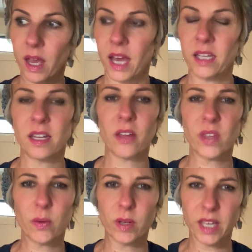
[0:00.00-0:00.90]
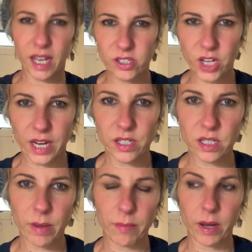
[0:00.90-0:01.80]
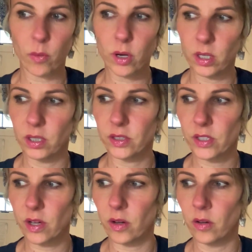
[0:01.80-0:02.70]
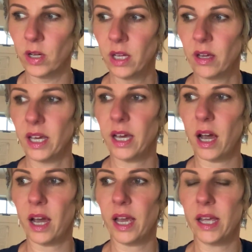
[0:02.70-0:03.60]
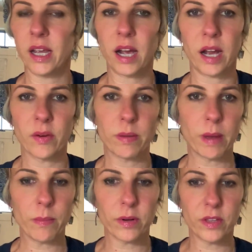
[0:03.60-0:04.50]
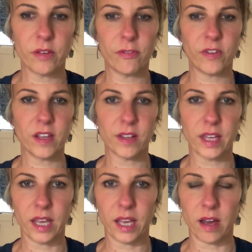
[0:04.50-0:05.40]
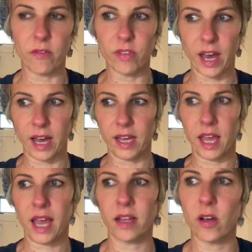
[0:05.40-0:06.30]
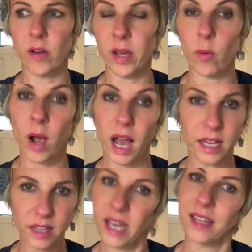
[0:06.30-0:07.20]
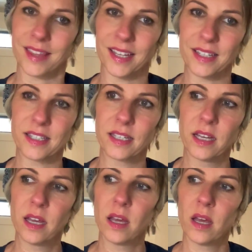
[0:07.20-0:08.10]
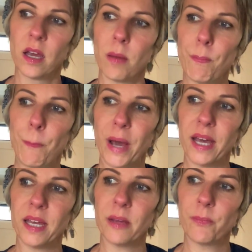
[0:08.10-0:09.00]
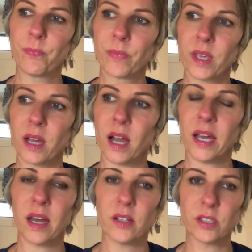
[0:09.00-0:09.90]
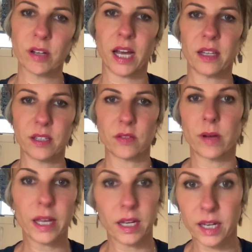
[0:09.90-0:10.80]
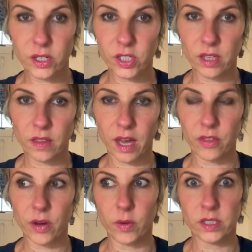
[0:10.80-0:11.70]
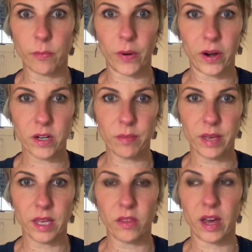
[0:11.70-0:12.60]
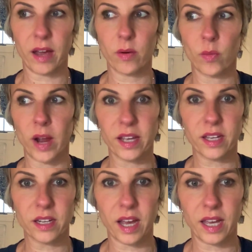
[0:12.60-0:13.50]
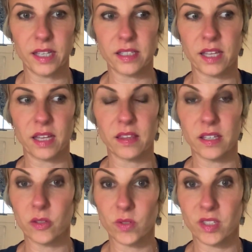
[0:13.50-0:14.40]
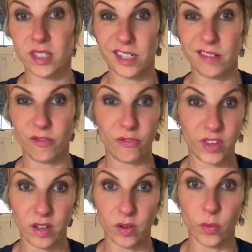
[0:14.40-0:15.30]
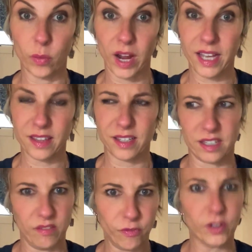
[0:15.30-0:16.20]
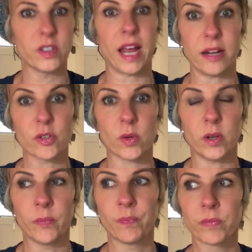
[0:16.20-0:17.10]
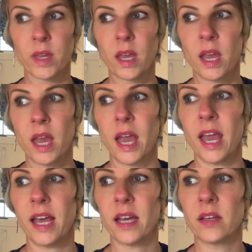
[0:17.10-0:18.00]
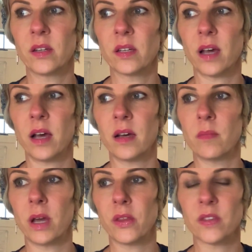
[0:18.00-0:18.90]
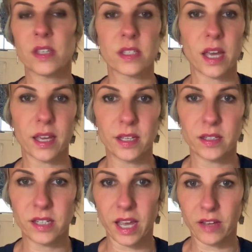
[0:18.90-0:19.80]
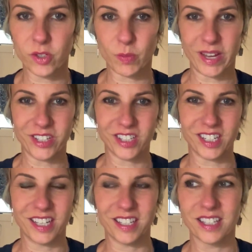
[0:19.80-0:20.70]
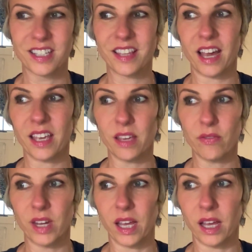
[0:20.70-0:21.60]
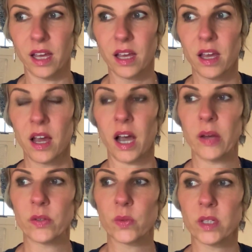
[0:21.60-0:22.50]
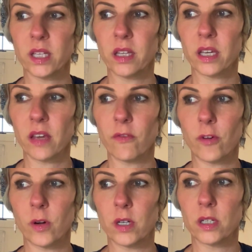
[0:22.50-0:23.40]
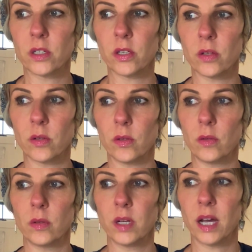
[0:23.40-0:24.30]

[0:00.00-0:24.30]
And nothing really had changed about my world. So I remembered the feeling of that and going, I like this. But I also had this recognition that there was a part of me that recognized that this didn't feel right. This didn't feel natural. And I think the second day of spaciousness that evening, I was really looking forward to